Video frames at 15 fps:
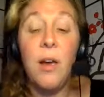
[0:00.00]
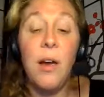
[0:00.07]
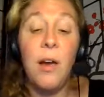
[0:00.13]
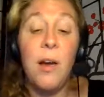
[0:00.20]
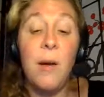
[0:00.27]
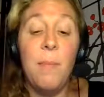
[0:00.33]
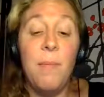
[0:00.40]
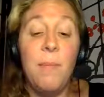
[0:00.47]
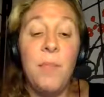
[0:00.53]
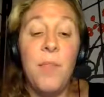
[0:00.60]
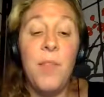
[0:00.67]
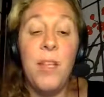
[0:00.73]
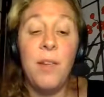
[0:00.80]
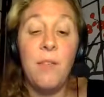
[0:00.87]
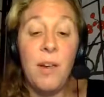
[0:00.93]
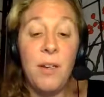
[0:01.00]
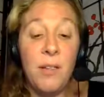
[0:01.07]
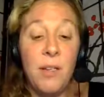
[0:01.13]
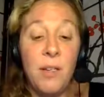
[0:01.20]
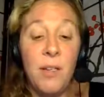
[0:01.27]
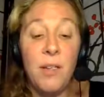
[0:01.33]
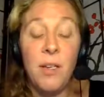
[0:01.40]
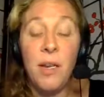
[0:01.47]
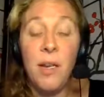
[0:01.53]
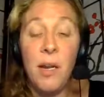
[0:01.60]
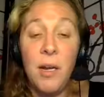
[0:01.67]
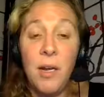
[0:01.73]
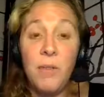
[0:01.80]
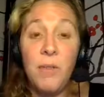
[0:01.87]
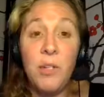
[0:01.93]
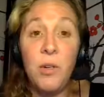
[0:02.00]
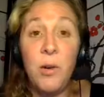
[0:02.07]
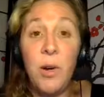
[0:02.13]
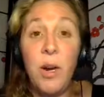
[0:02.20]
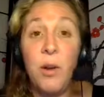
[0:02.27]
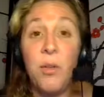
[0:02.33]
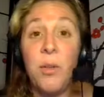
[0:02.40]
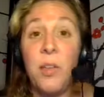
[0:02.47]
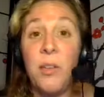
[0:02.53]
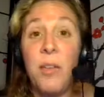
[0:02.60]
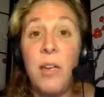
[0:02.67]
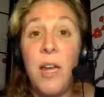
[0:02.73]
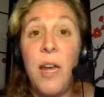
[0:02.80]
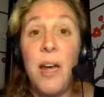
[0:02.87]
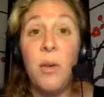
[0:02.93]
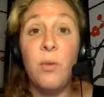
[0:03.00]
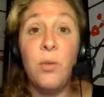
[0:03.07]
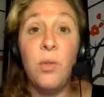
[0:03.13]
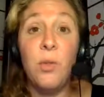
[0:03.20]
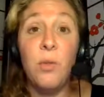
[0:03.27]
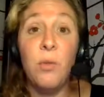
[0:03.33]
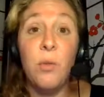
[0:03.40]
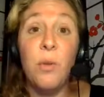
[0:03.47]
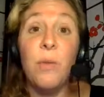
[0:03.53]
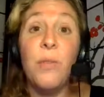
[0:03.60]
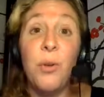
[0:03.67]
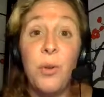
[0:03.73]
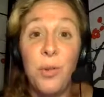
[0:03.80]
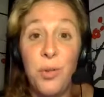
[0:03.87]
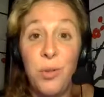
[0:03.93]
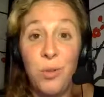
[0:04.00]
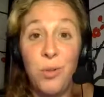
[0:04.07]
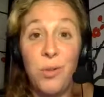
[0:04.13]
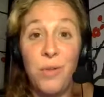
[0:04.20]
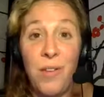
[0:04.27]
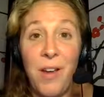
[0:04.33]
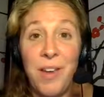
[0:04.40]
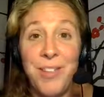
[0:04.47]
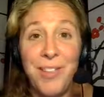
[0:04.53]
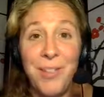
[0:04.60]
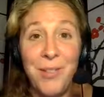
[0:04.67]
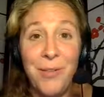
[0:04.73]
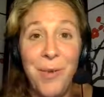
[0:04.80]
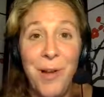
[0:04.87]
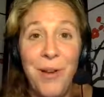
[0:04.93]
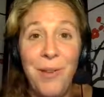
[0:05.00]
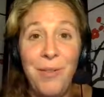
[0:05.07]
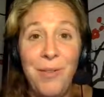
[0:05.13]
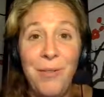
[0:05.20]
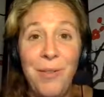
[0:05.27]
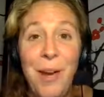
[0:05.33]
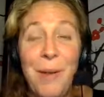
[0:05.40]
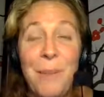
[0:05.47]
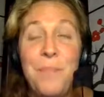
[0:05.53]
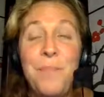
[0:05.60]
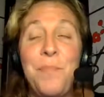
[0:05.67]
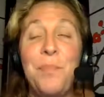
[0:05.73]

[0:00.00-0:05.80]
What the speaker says: the effects that this can have on your health, and then how to reverse those effects as well. Right.